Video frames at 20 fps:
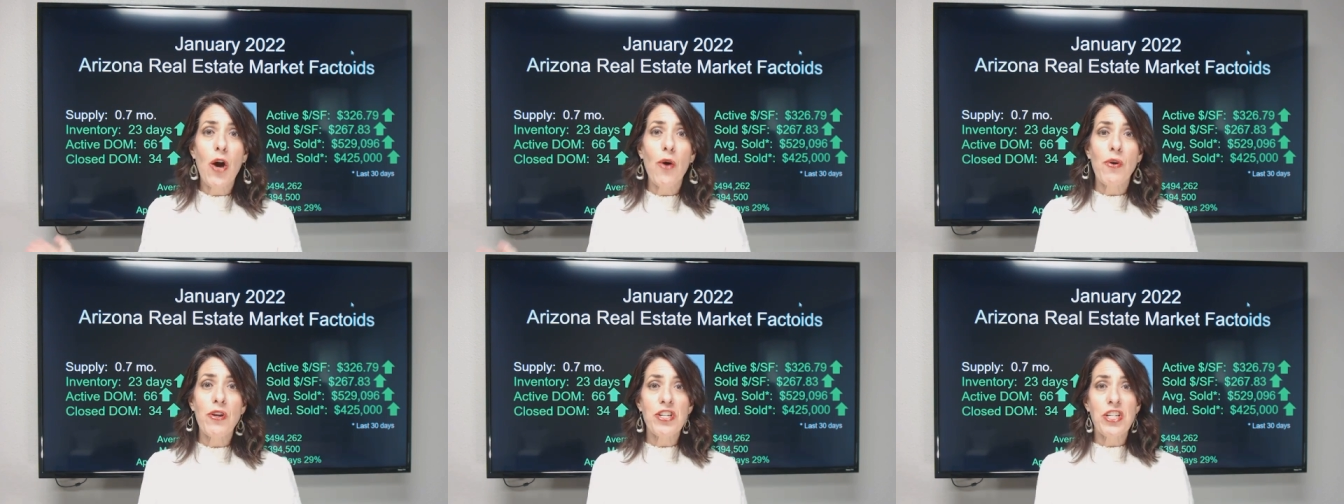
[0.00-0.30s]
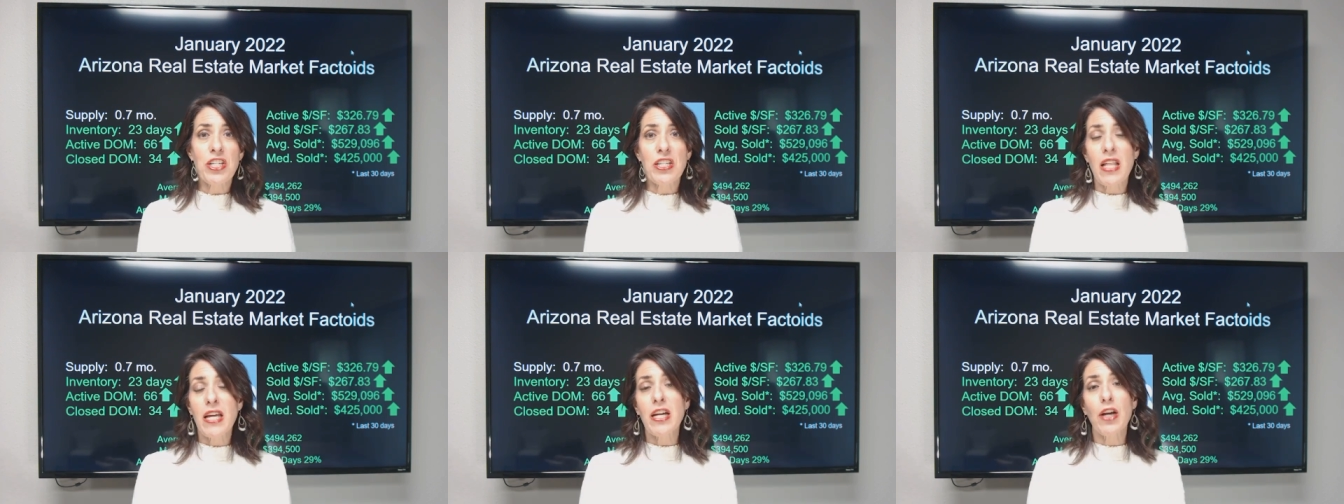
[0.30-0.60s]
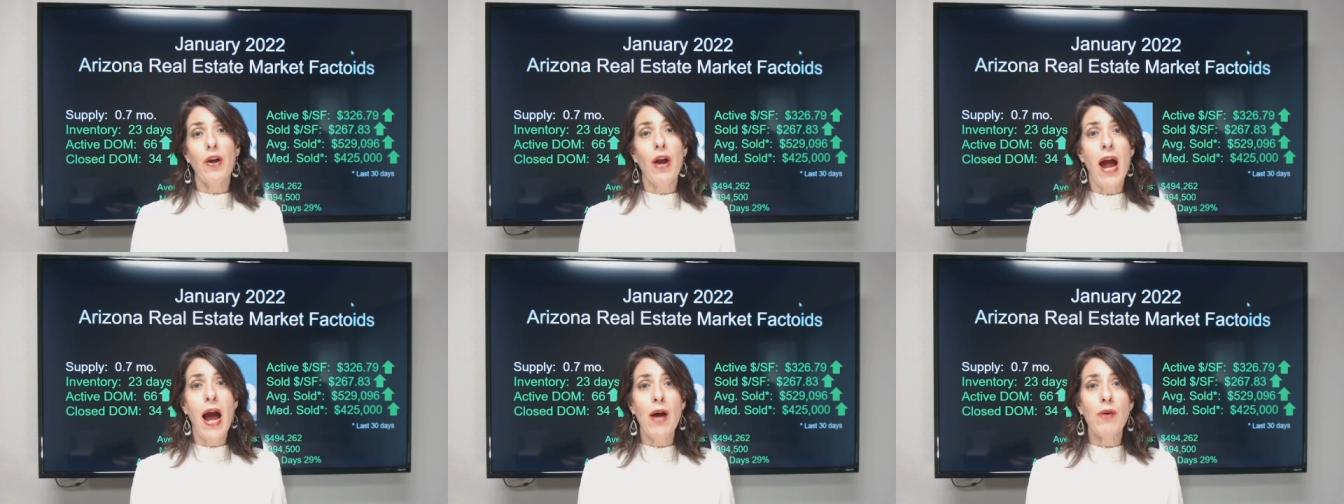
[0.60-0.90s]
to go and
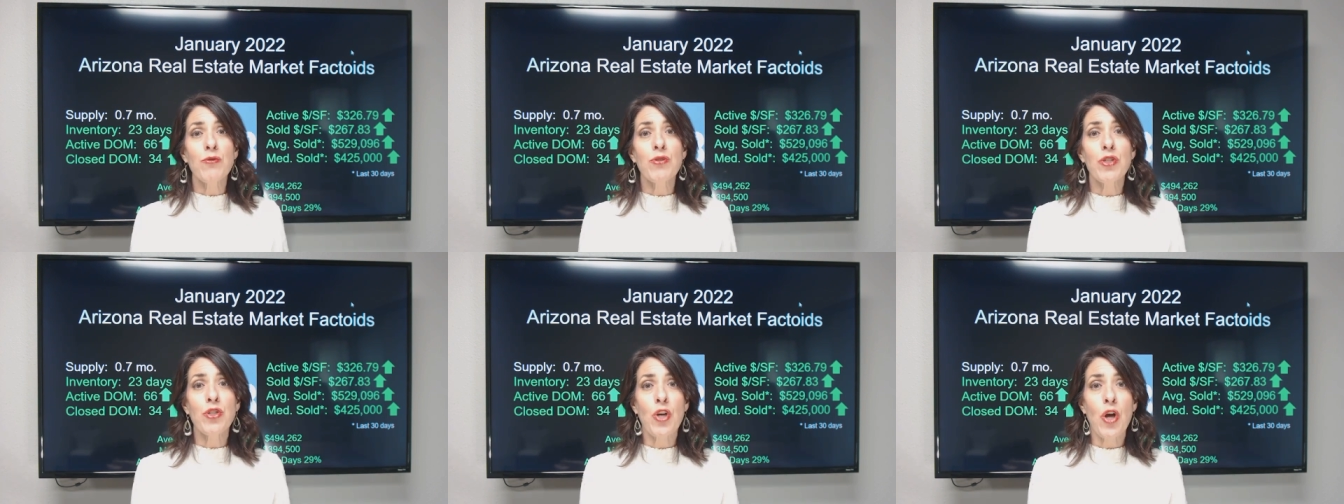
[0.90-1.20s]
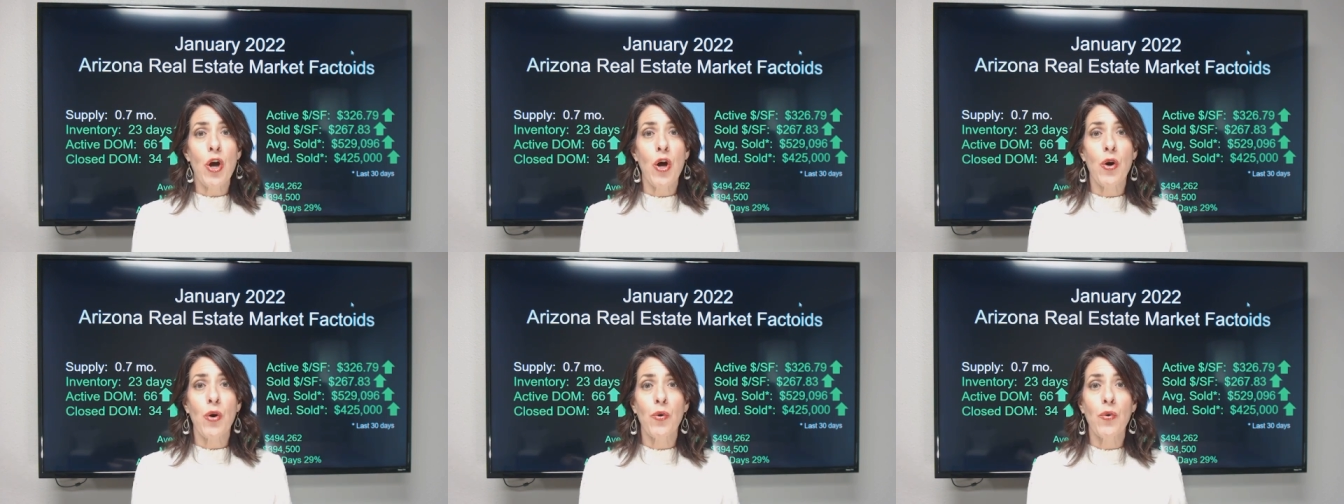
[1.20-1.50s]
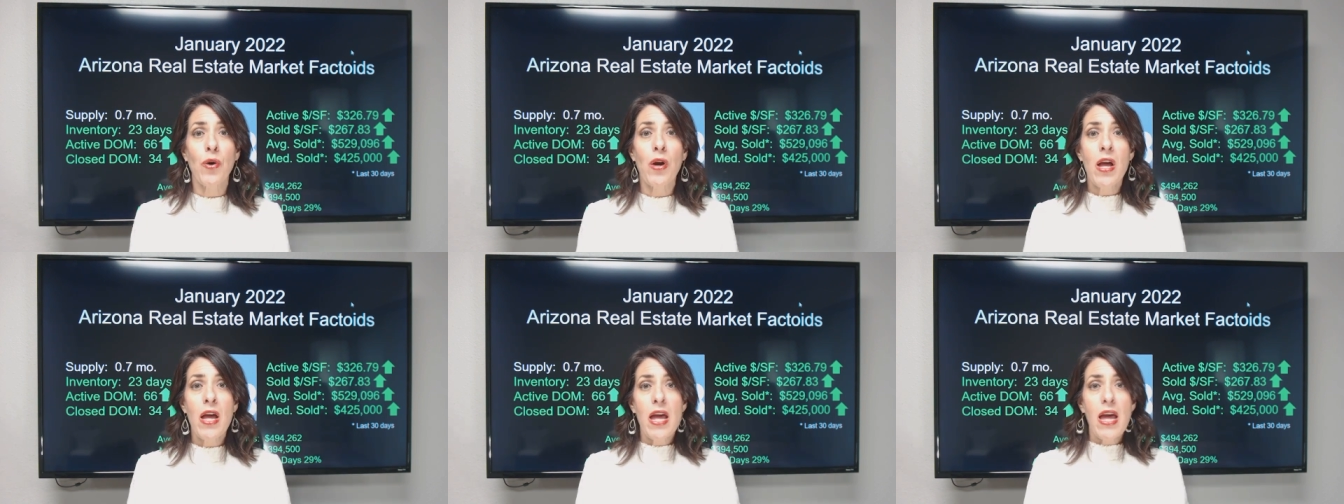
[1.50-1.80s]
just let your house
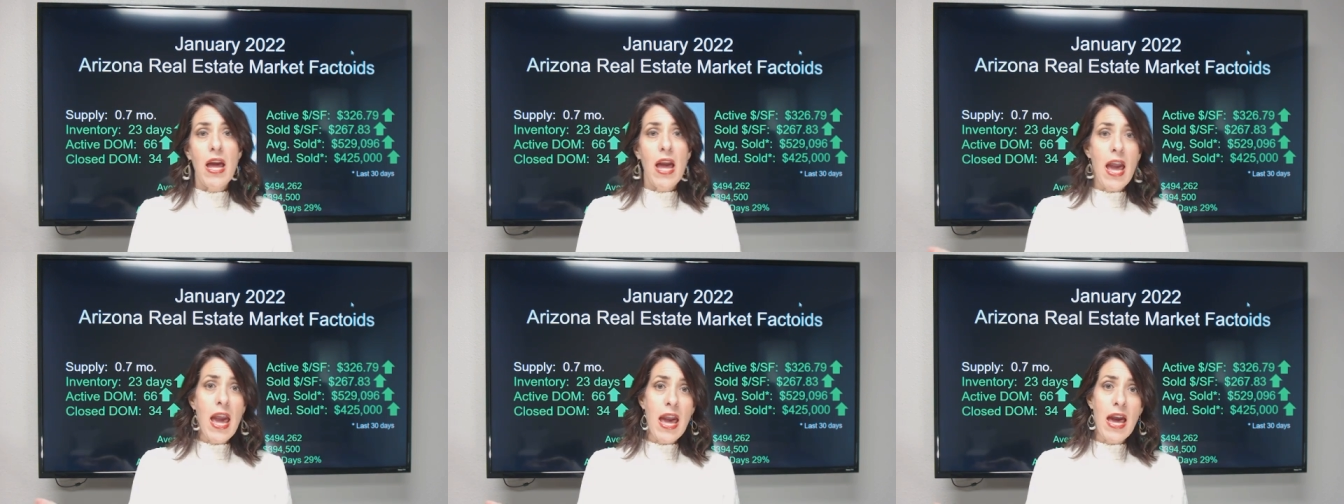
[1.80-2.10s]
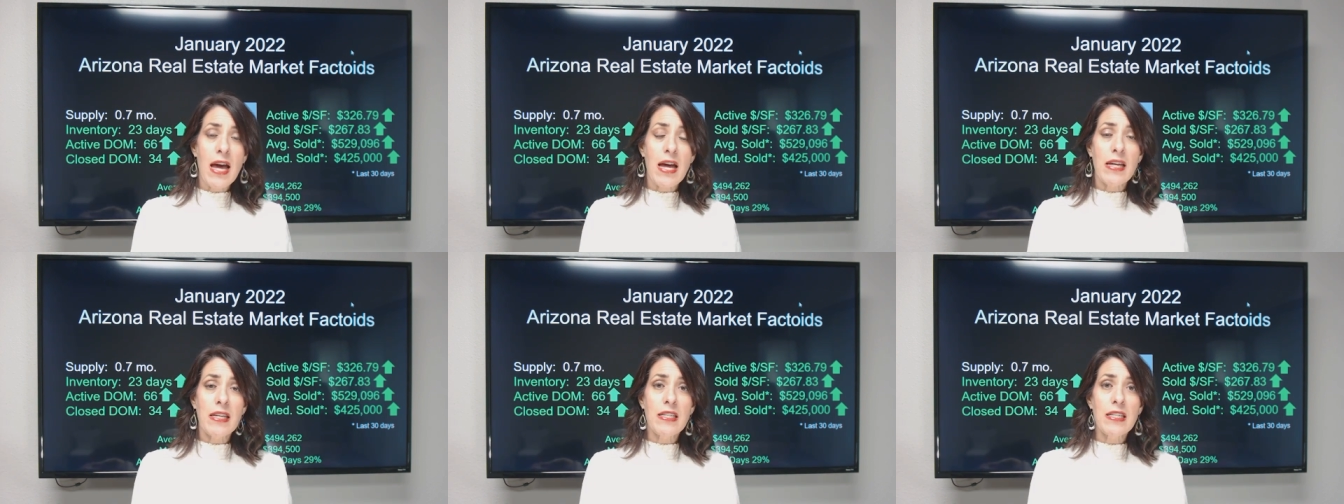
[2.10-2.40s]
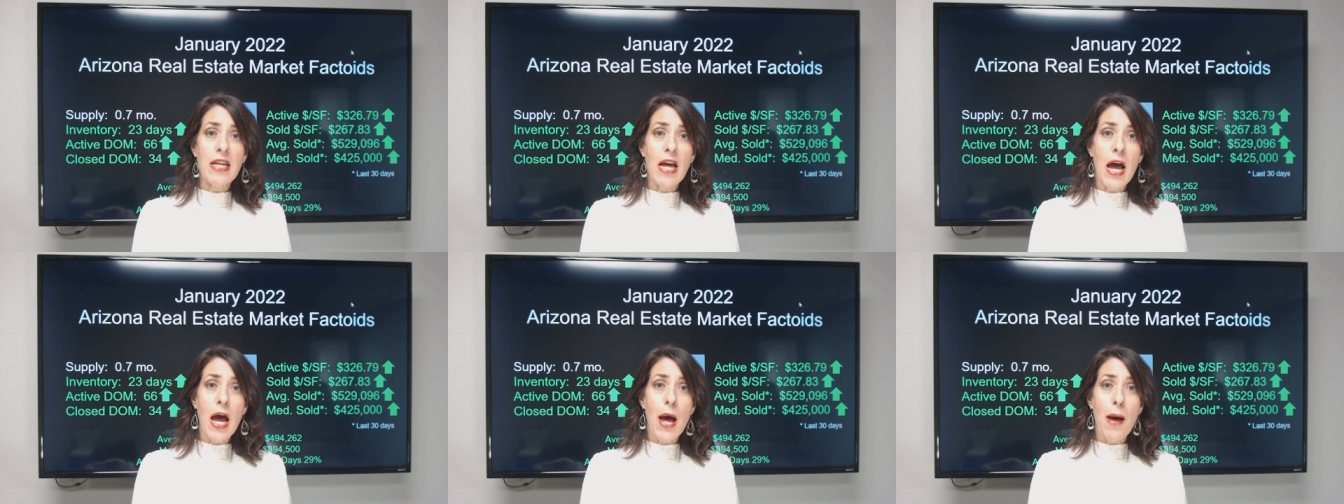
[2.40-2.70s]
go
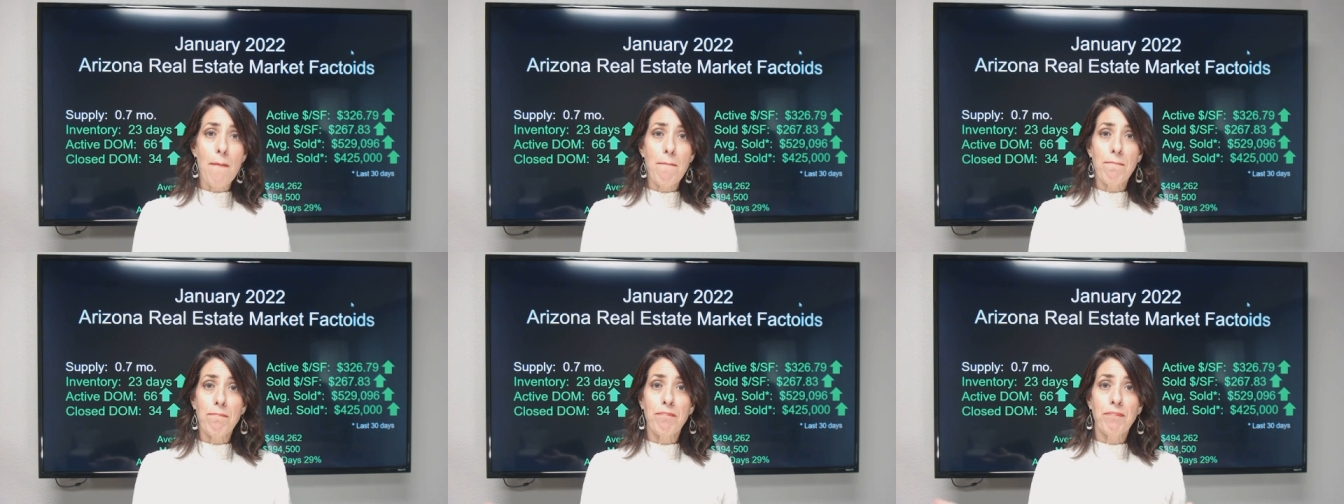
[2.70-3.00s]
and